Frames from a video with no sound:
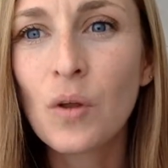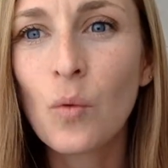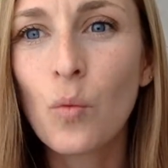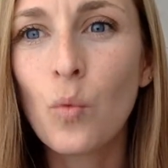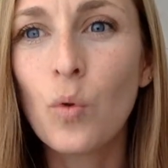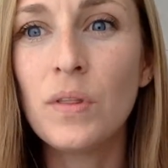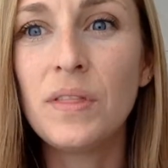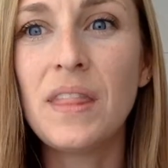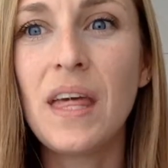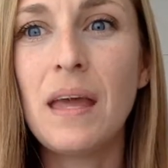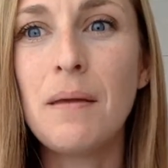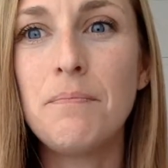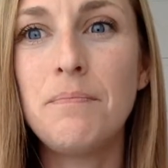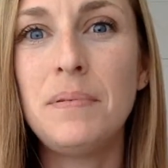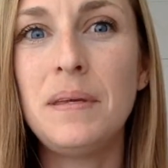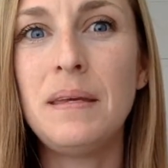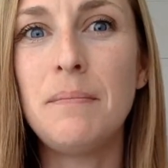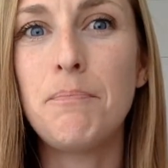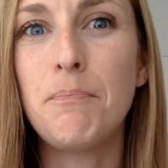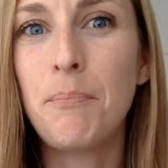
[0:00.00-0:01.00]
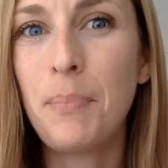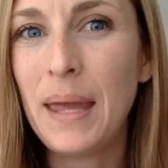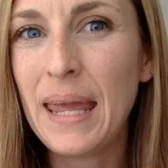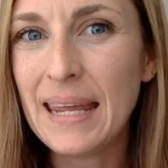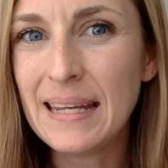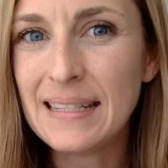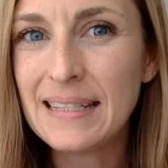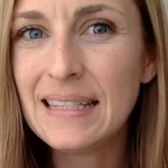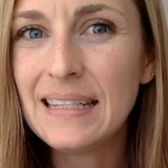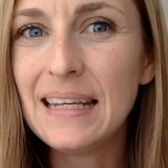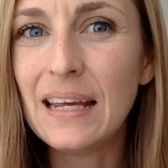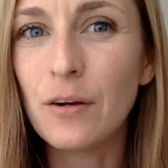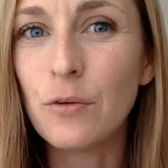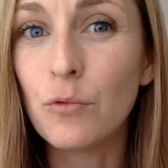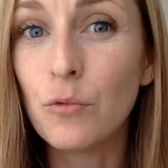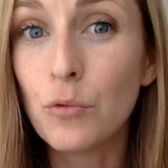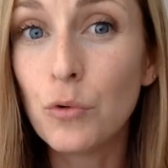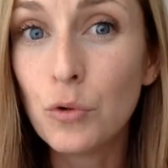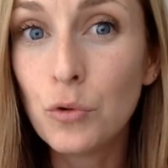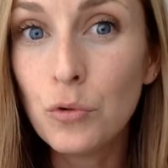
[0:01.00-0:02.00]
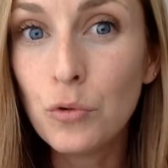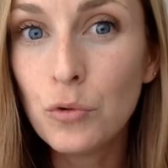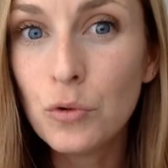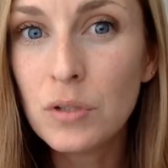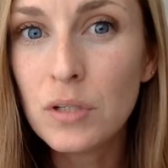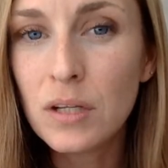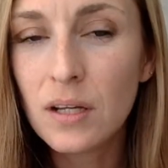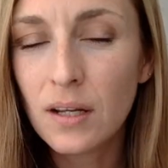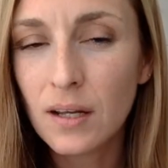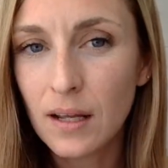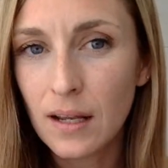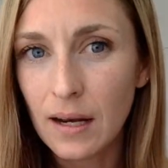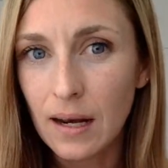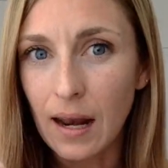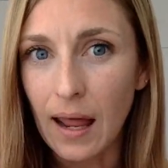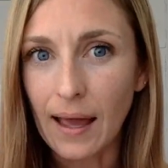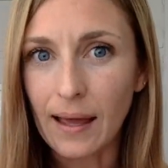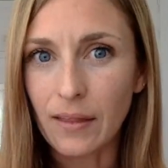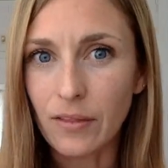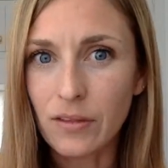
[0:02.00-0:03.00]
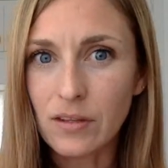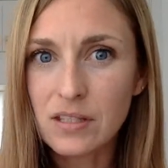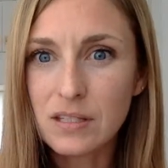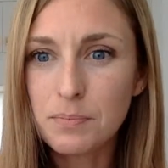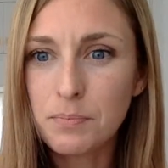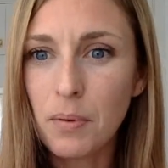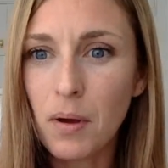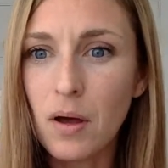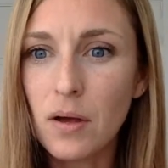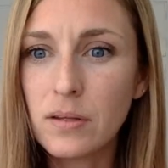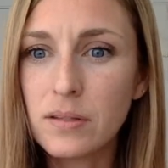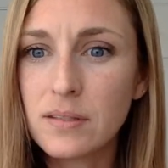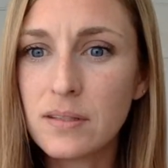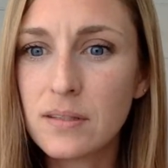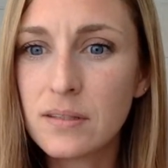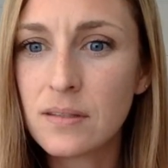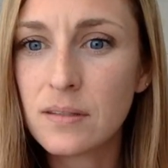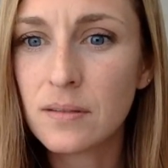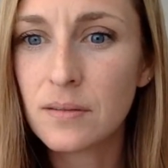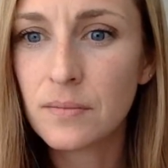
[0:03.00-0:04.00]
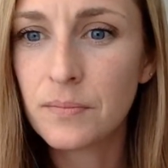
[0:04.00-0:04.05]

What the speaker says: Would they be petty and rude like this boss?